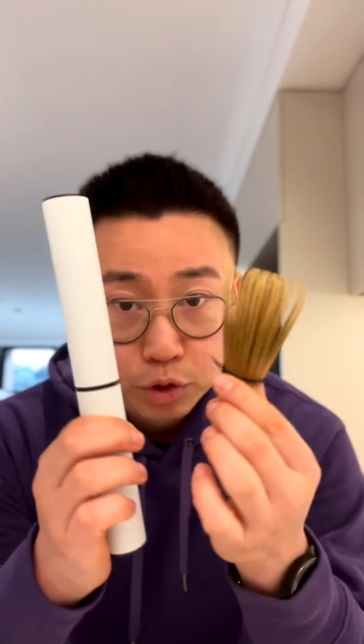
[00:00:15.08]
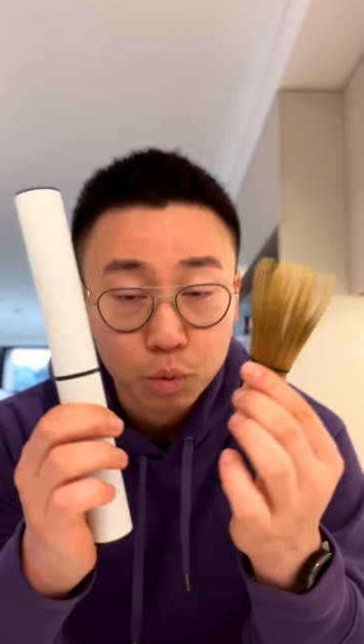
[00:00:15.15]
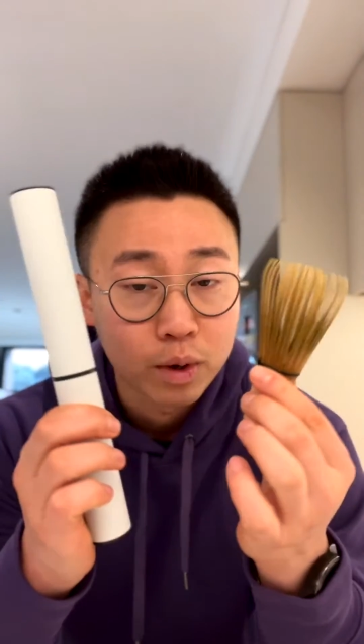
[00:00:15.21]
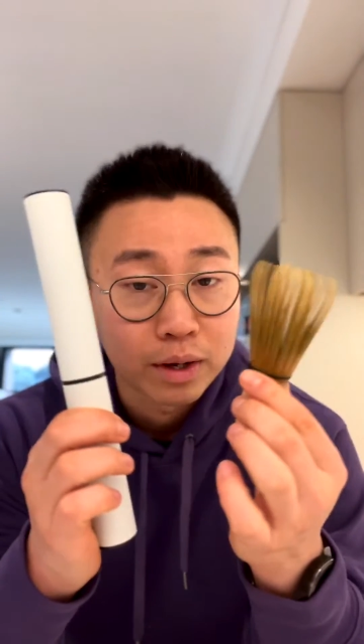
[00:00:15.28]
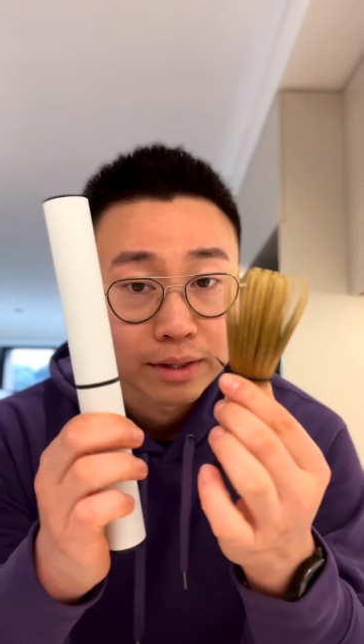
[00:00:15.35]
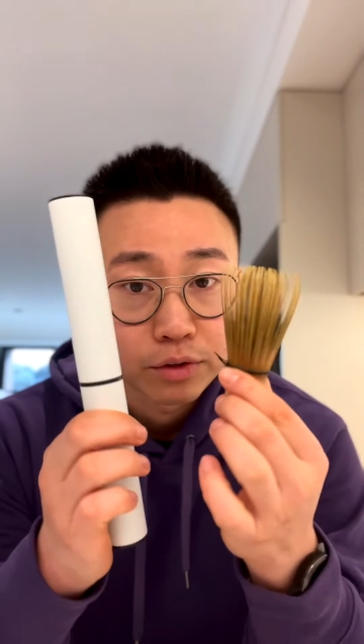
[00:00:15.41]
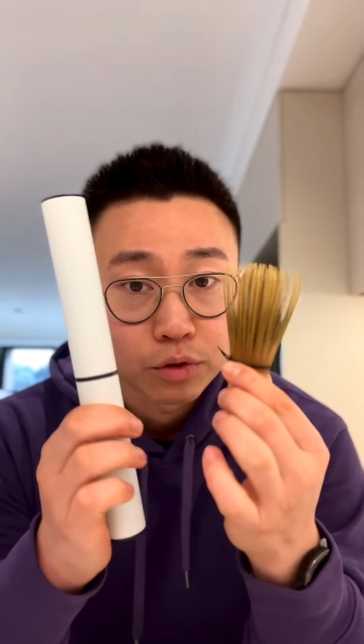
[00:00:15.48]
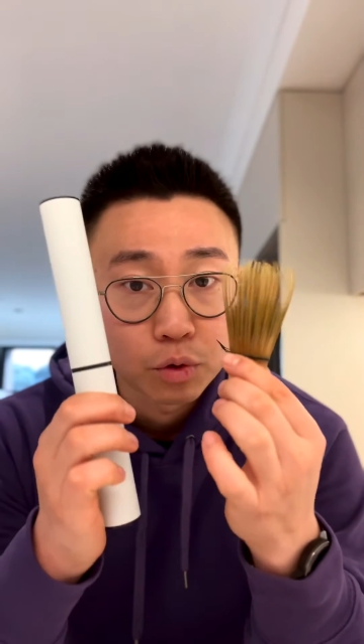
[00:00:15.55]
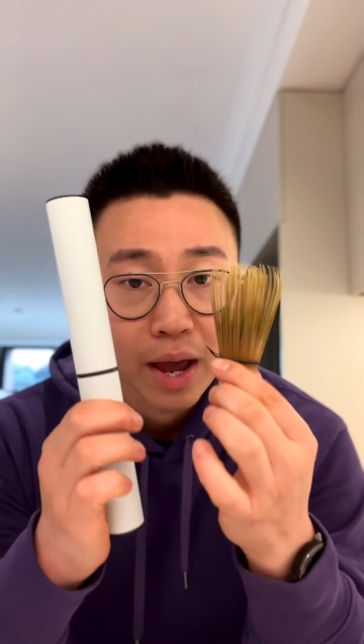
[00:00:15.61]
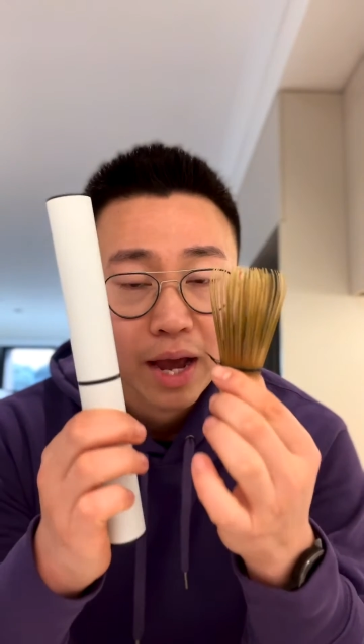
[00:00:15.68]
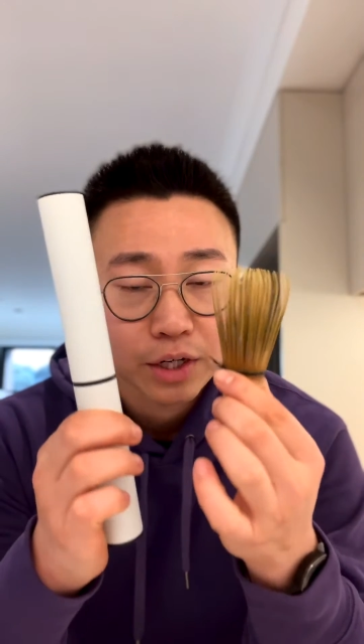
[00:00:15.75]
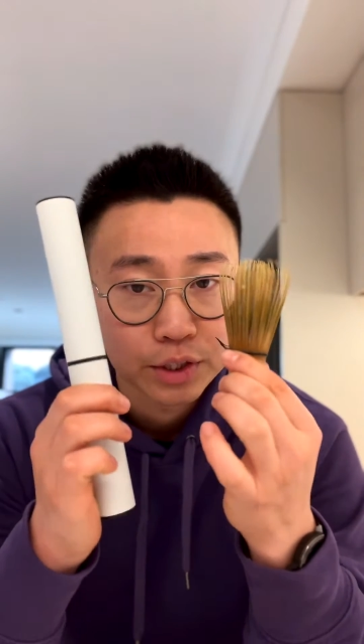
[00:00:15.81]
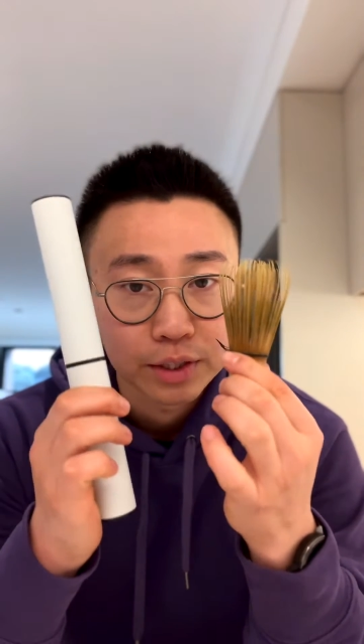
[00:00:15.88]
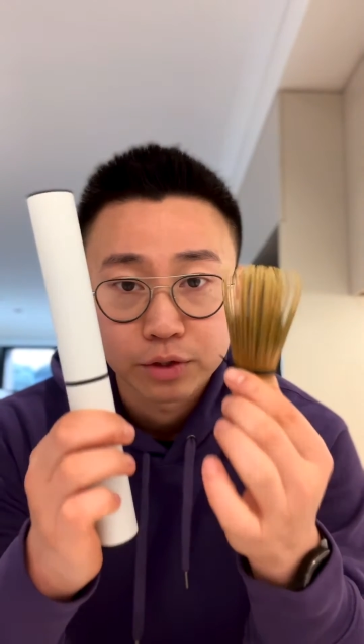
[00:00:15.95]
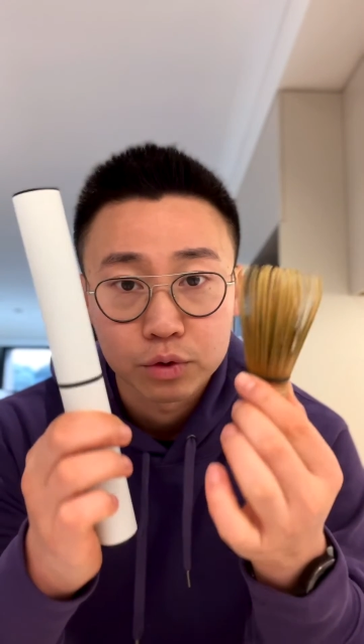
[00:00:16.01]
one you're
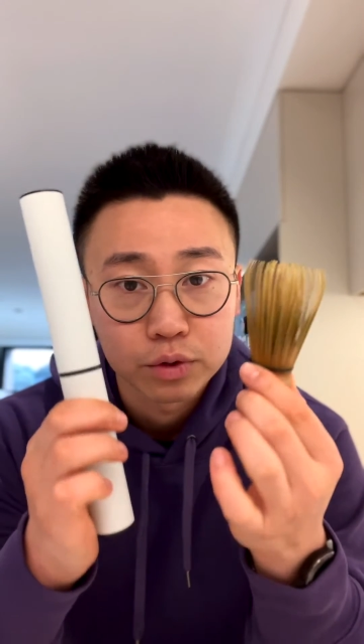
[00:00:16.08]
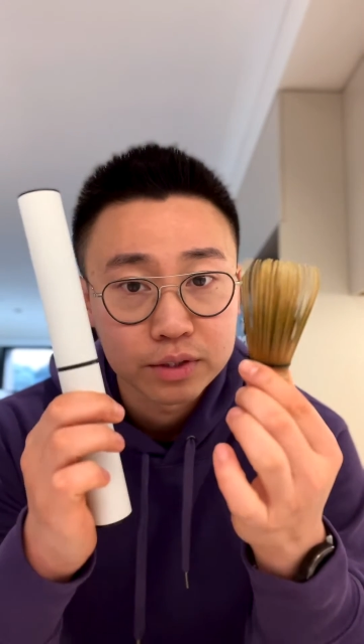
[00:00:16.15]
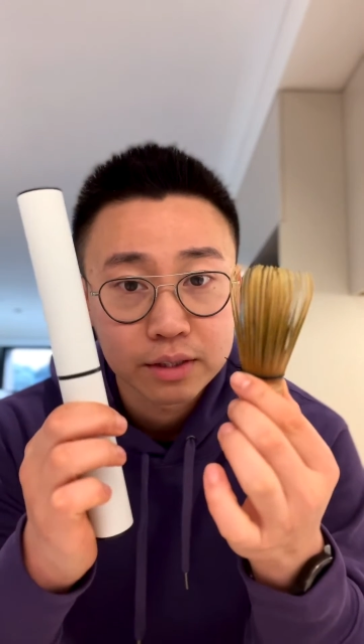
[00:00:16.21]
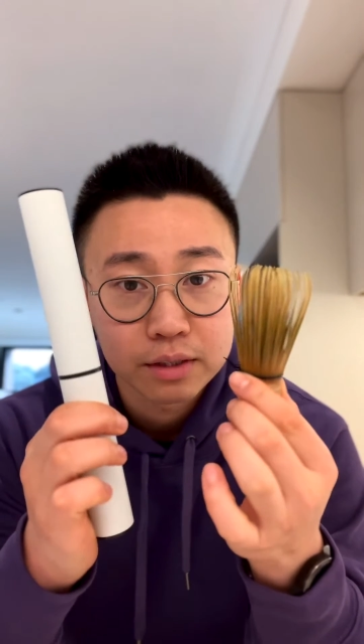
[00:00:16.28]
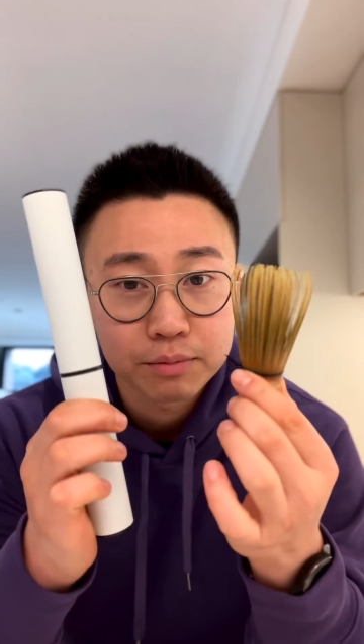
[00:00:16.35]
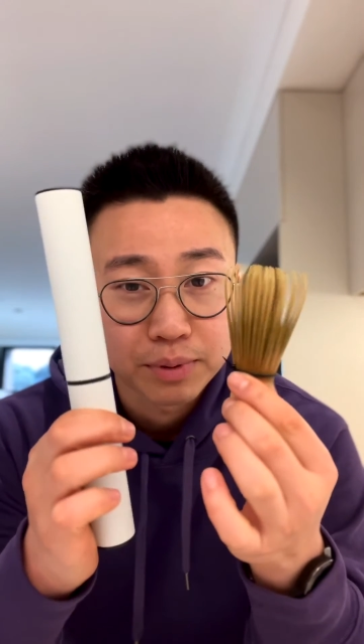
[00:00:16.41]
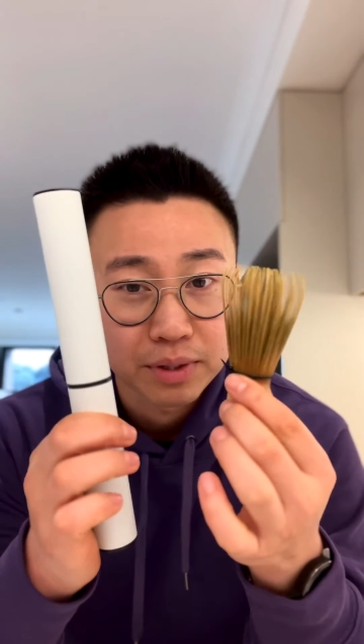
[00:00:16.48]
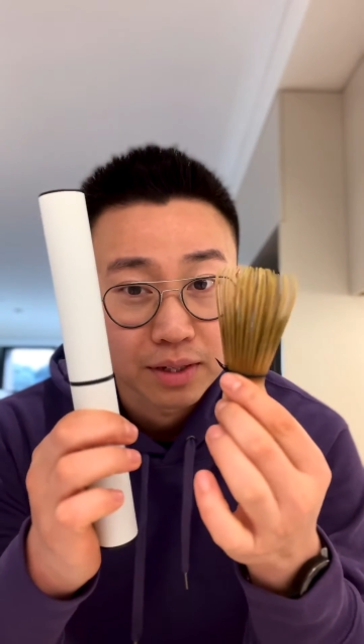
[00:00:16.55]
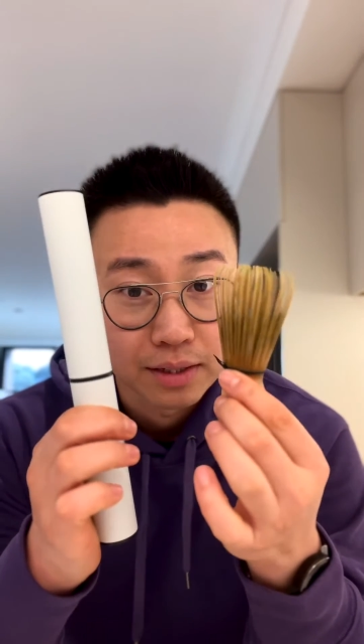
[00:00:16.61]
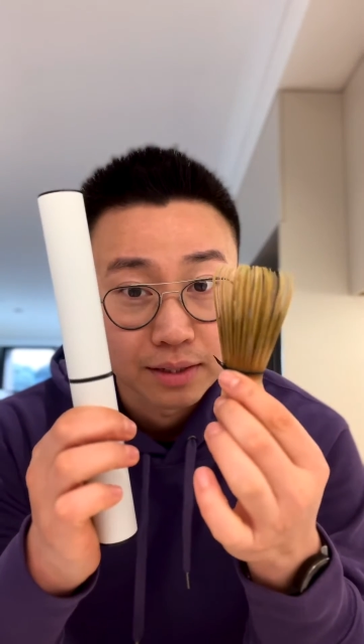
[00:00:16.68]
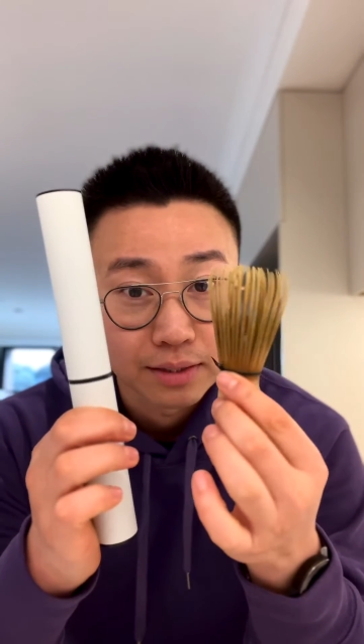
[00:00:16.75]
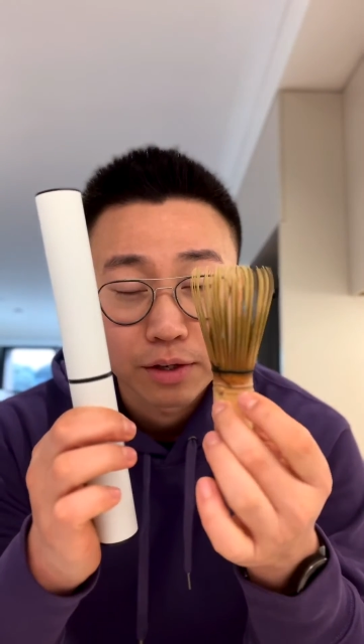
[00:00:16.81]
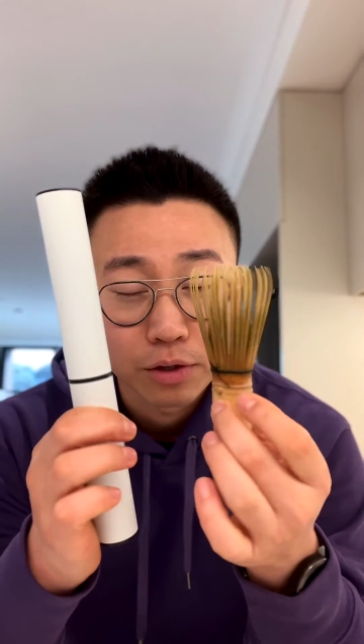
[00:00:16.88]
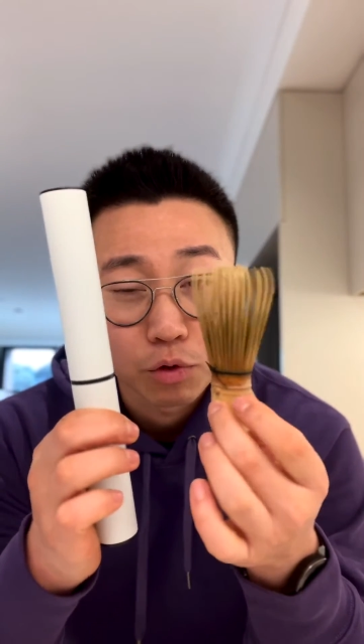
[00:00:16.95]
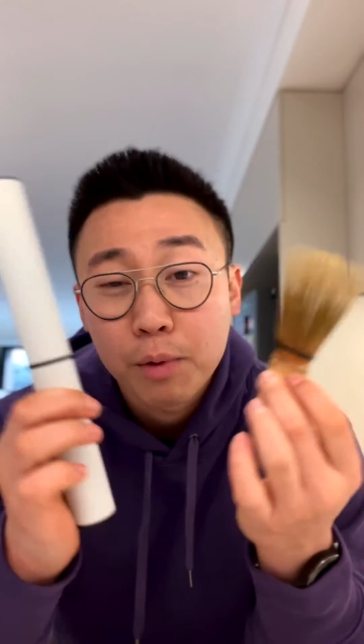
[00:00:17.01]
actually using
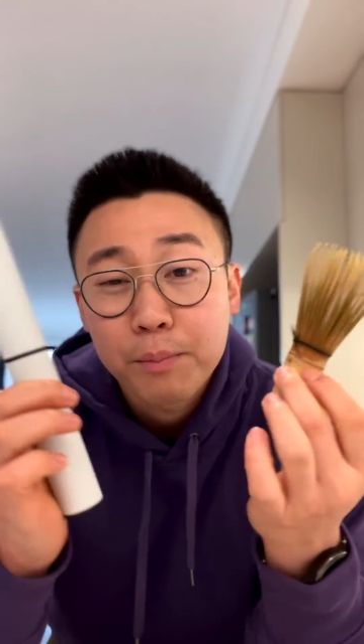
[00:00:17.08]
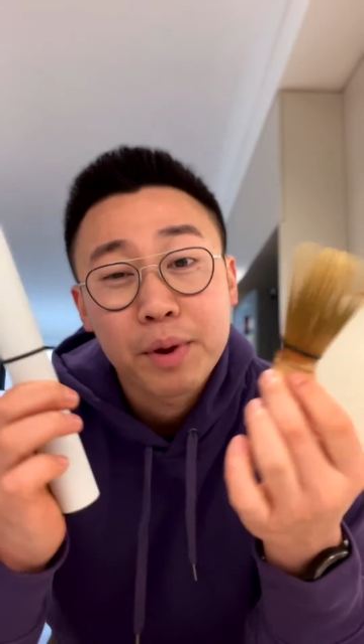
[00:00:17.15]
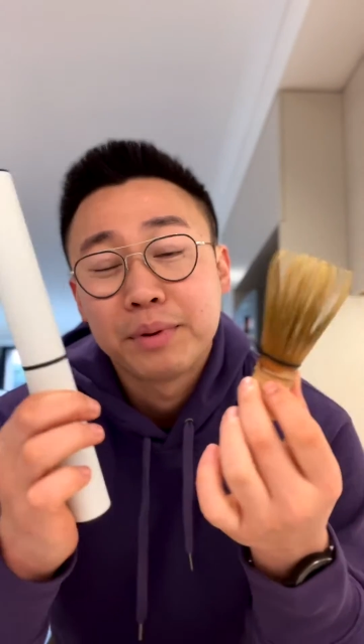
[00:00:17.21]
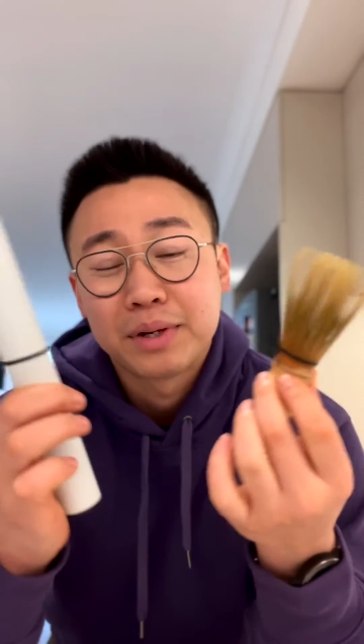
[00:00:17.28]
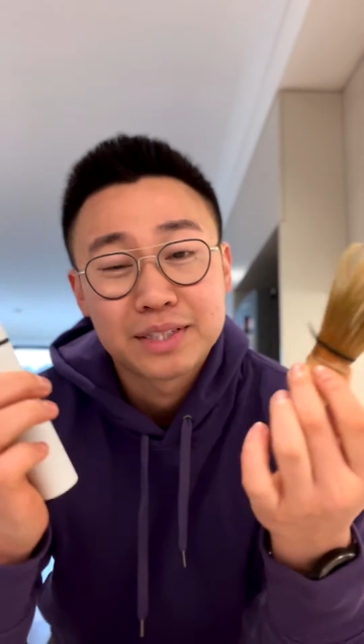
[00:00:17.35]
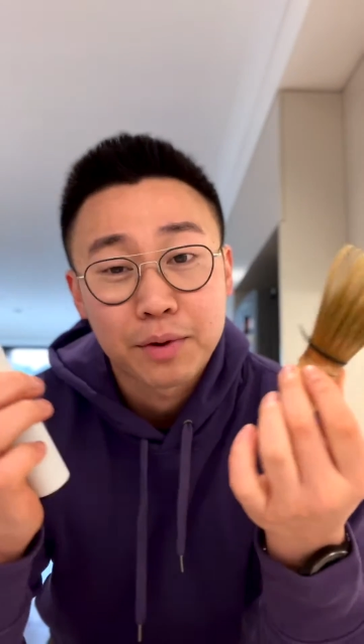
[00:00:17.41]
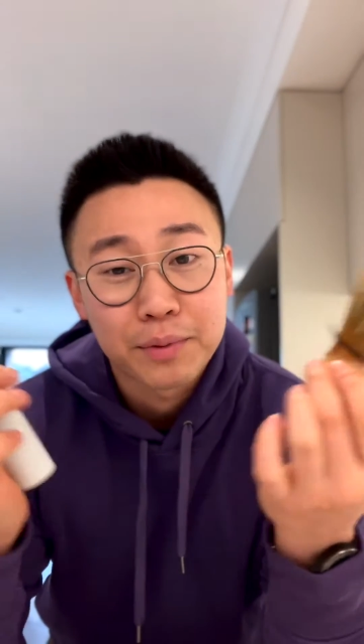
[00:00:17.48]
because you won't be able to tell